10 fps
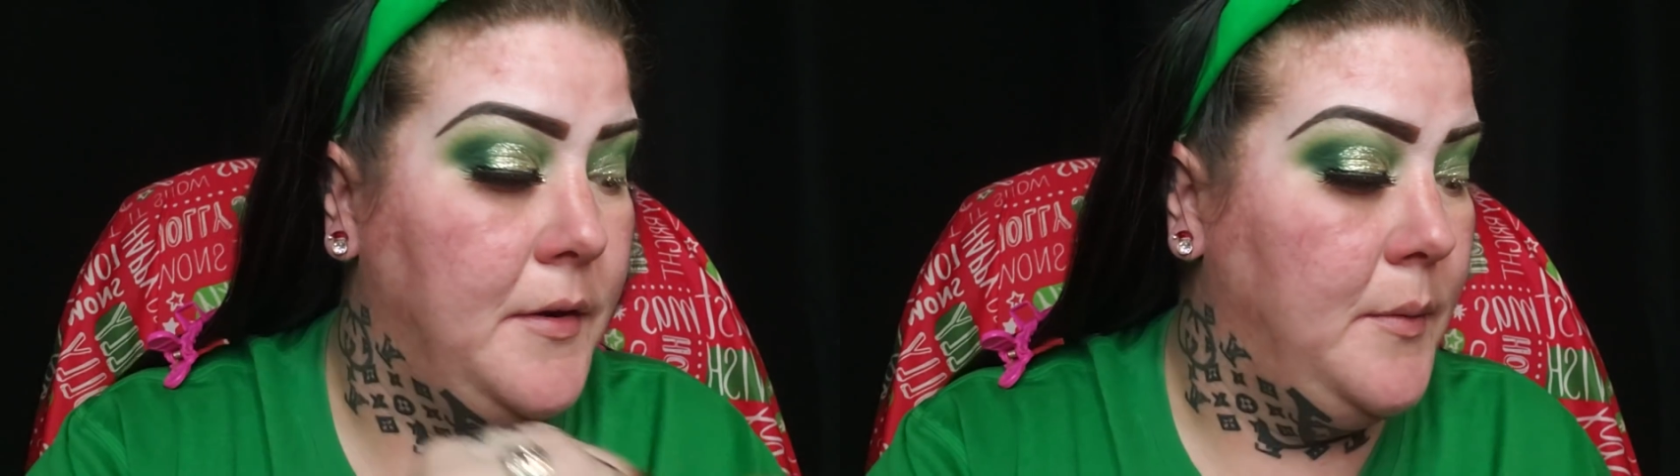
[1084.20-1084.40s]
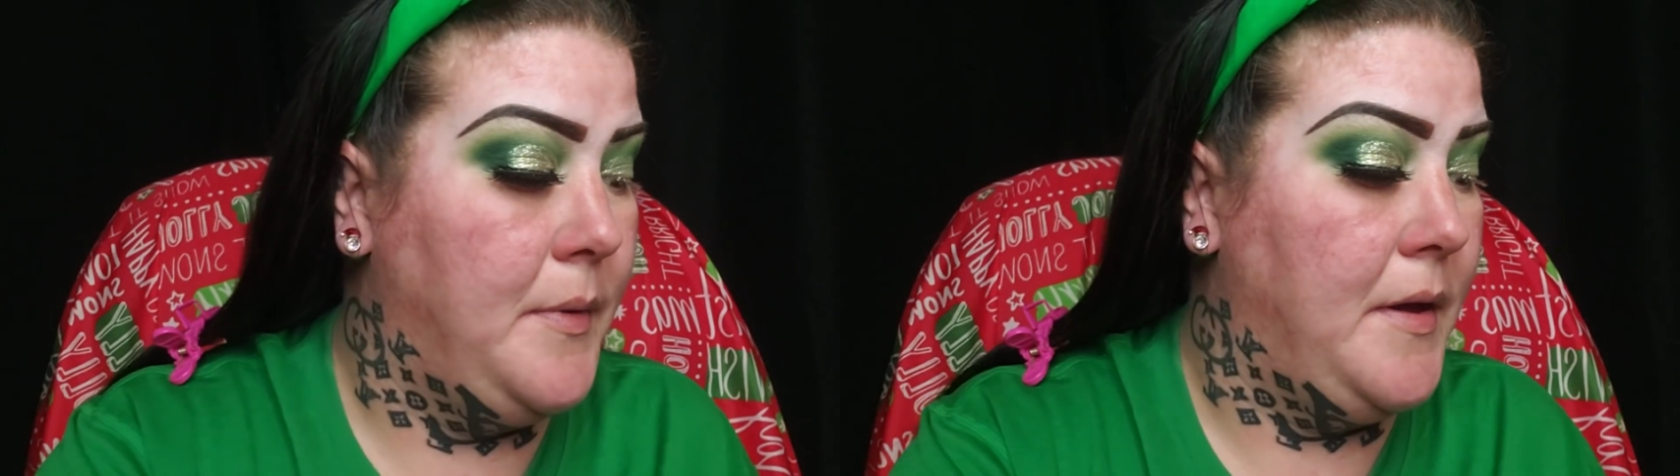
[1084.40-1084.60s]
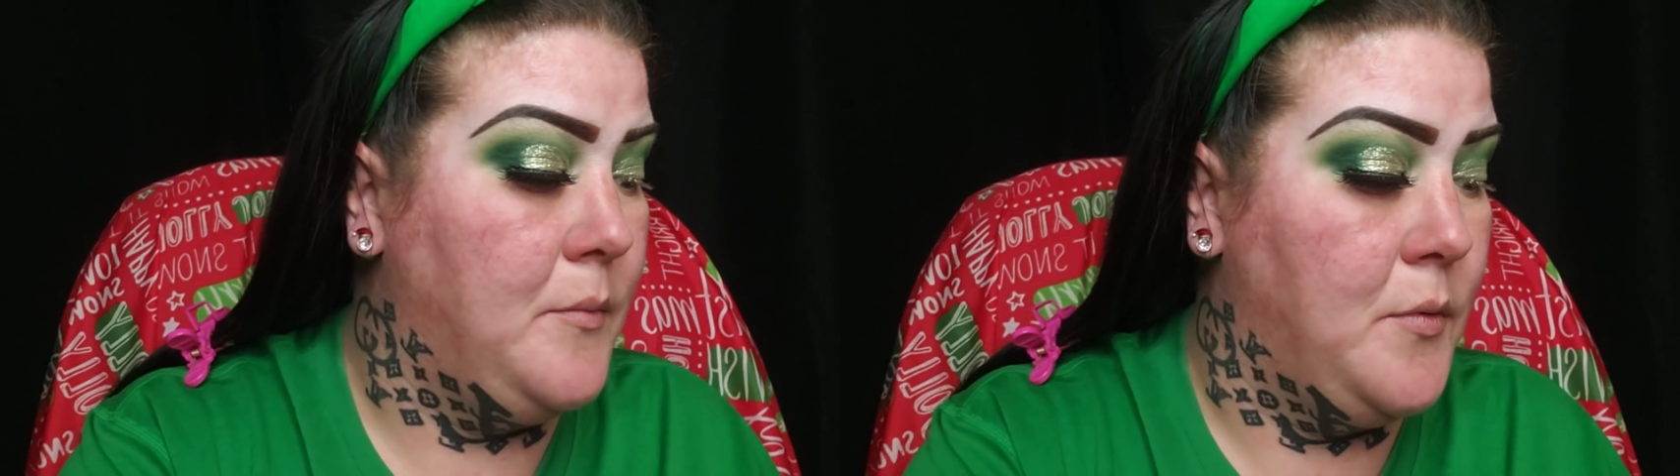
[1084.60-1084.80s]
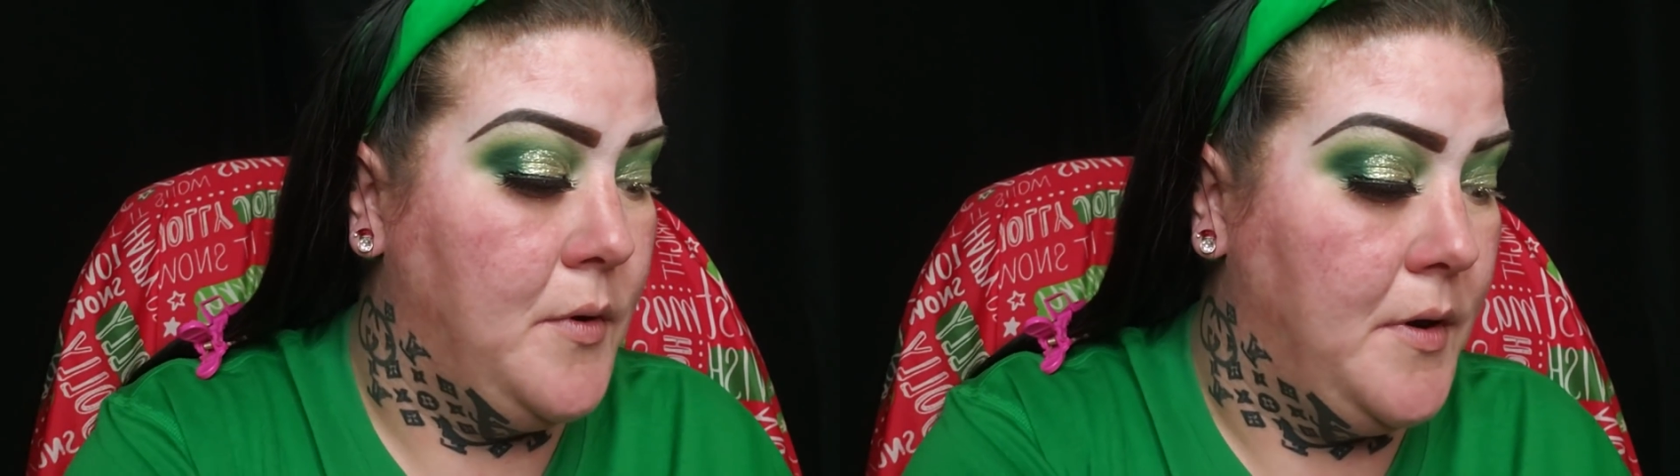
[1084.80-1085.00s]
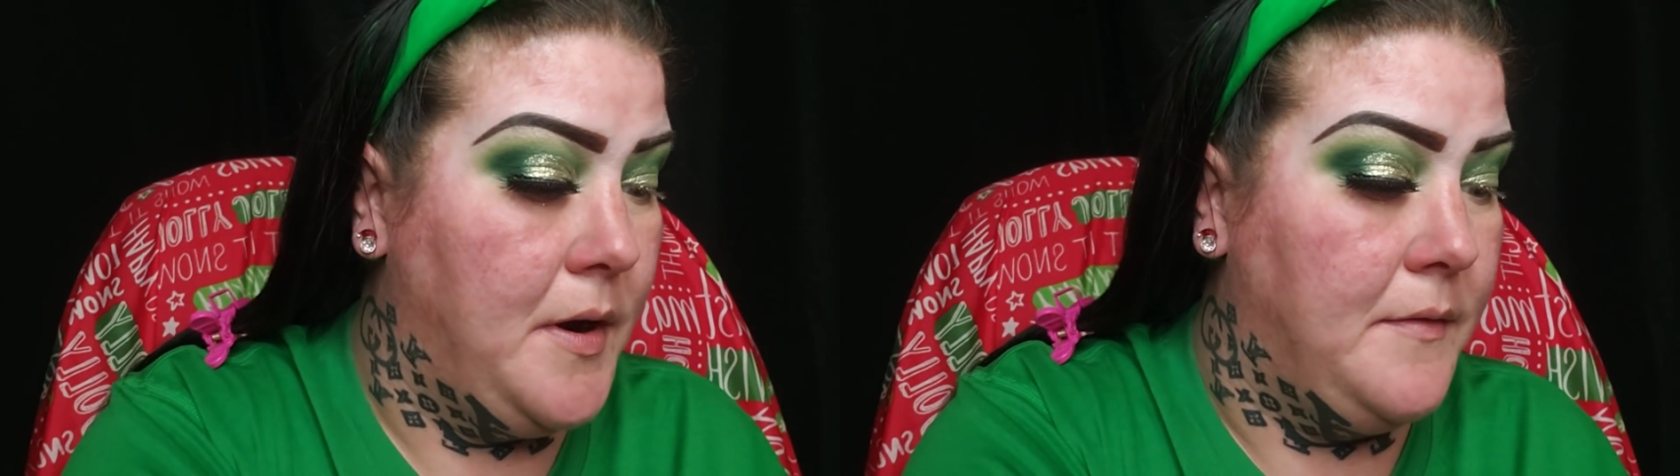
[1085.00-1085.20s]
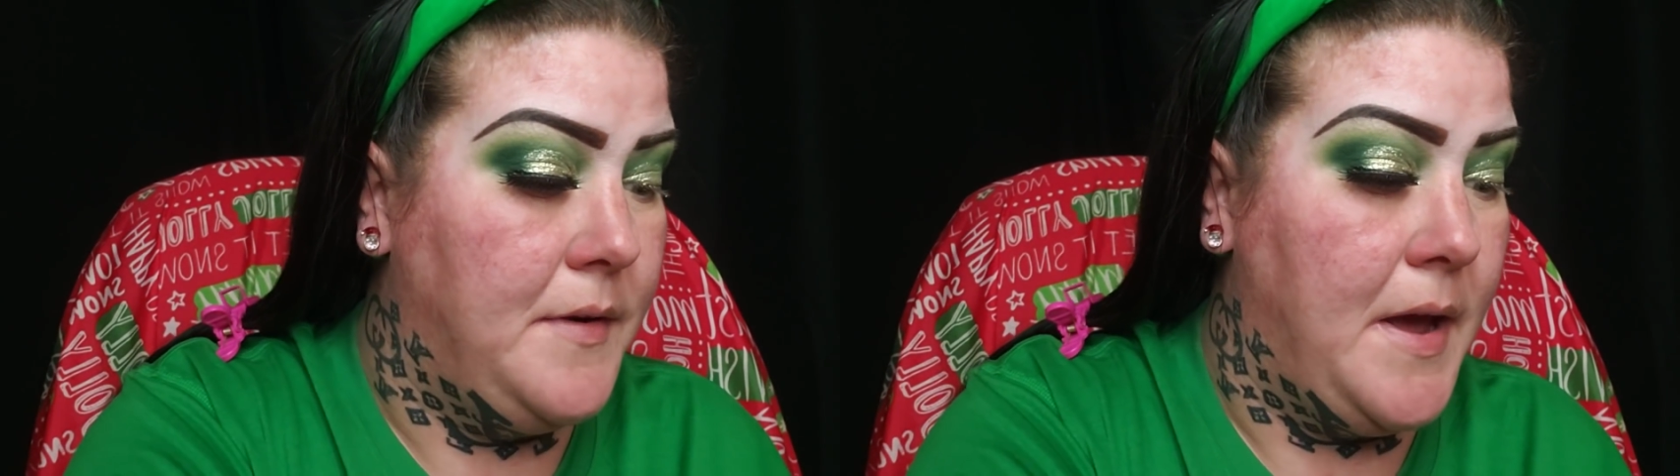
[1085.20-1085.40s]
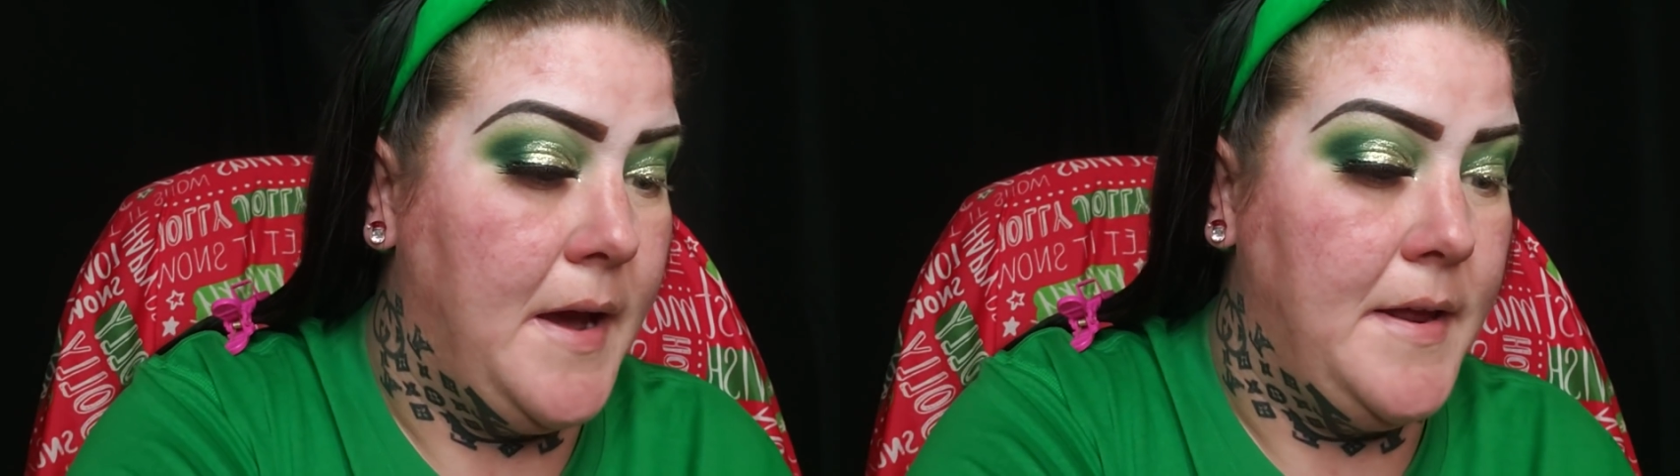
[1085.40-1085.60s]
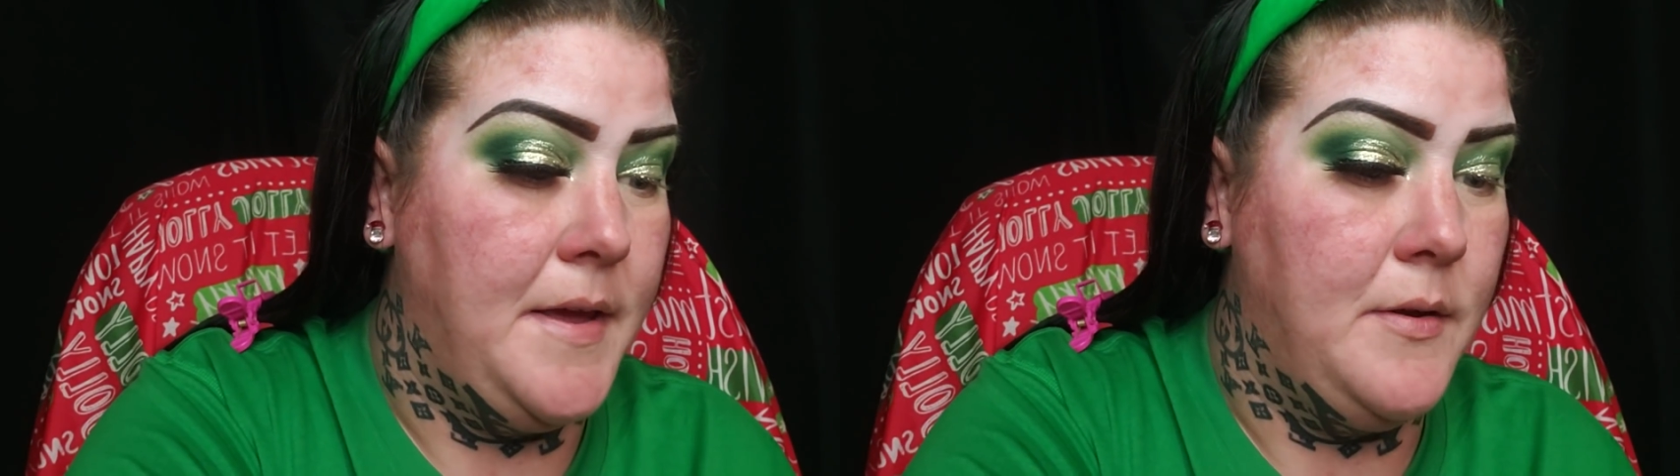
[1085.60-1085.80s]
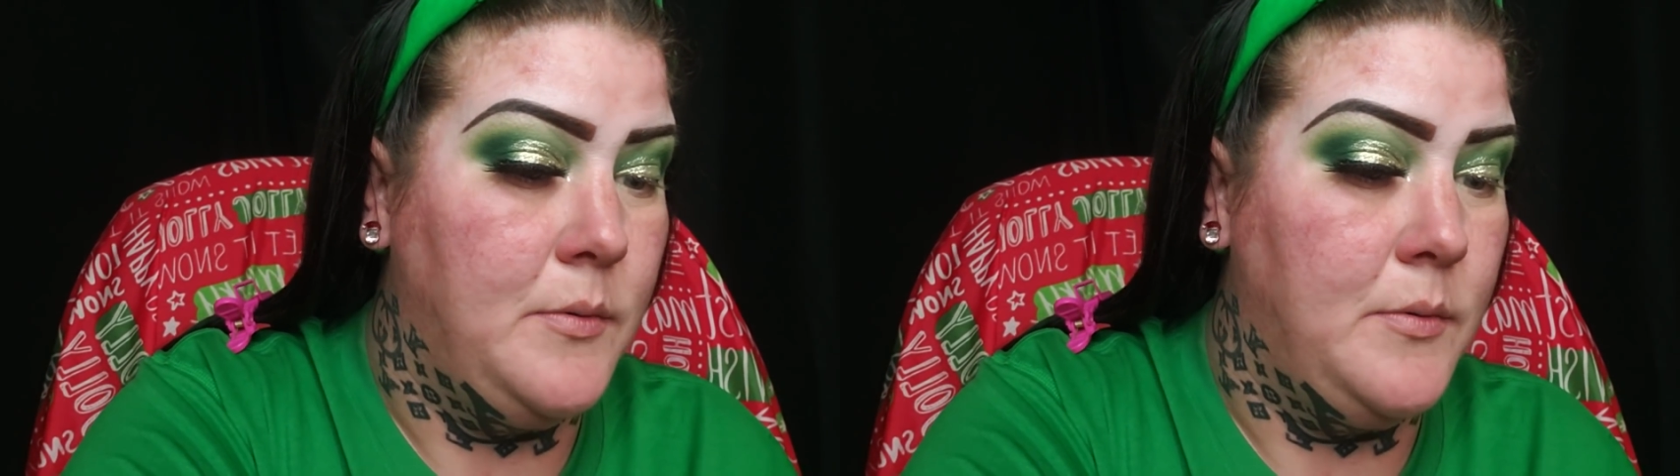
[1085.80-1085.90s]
little bit more of Daddy,